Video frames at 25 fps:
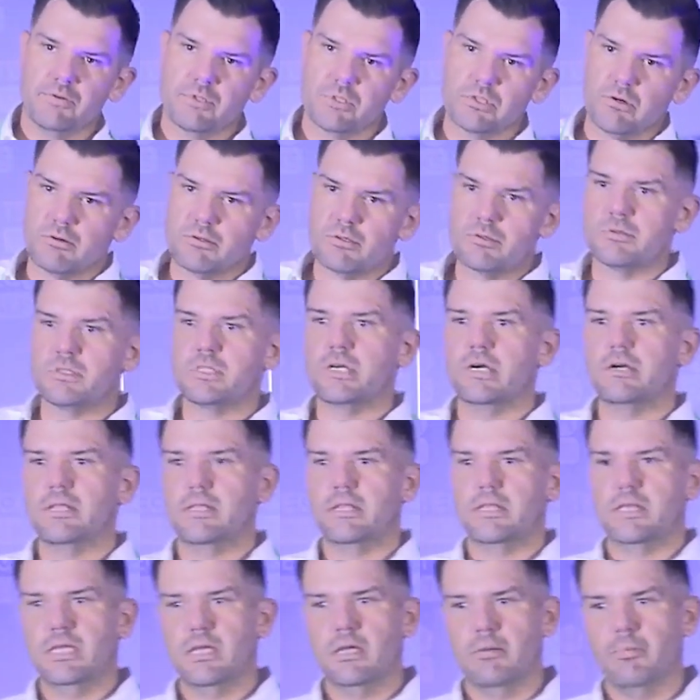So as we start to
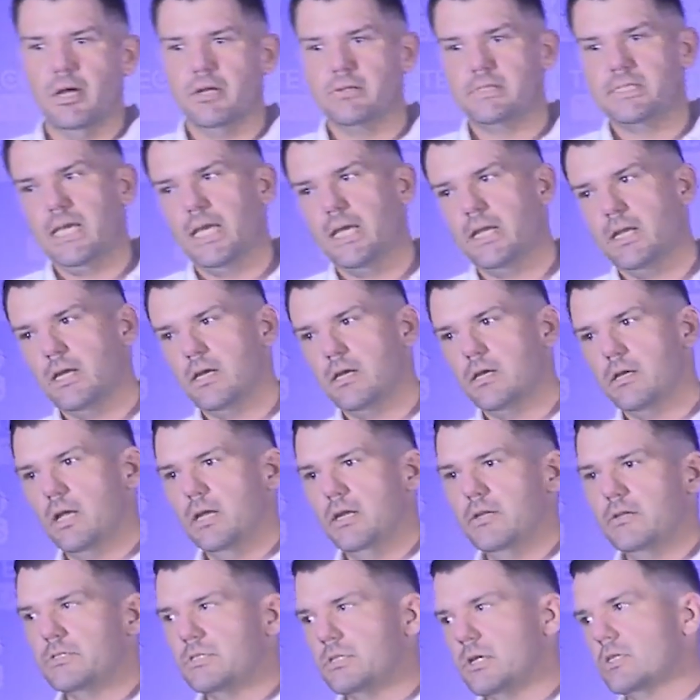think about data and
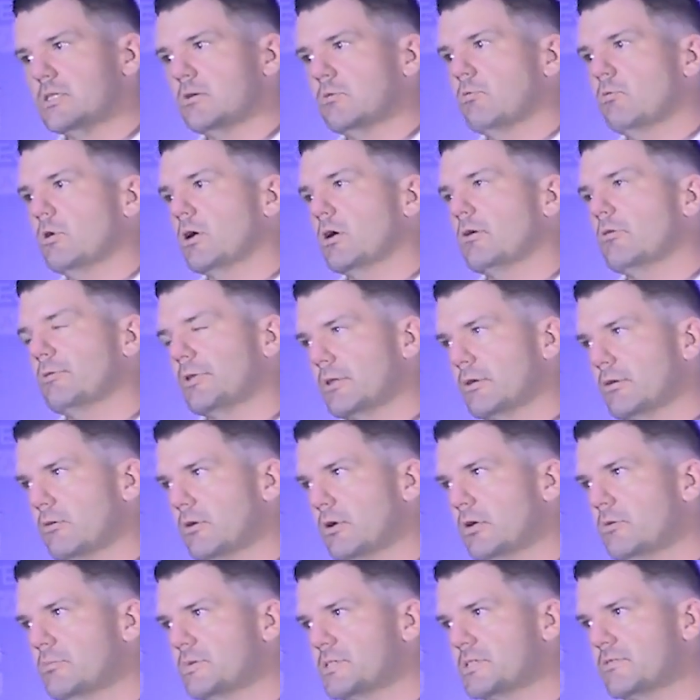you start to work with
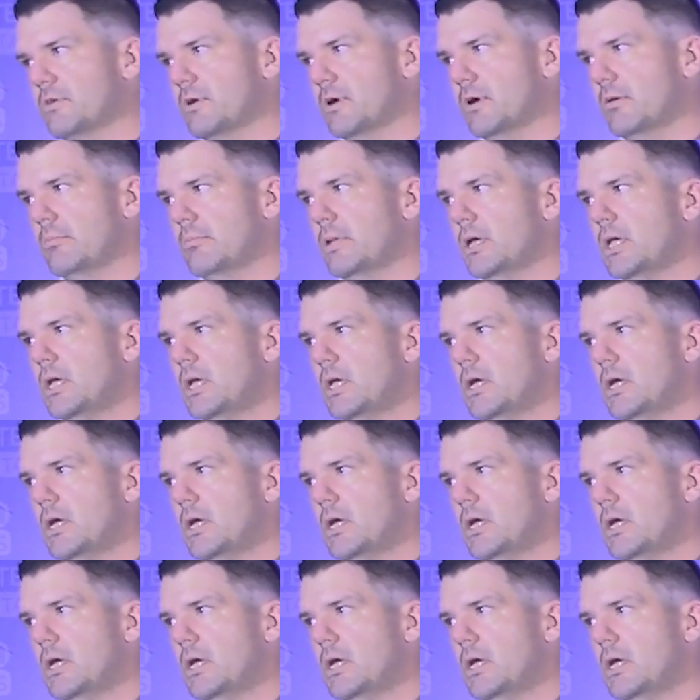groups from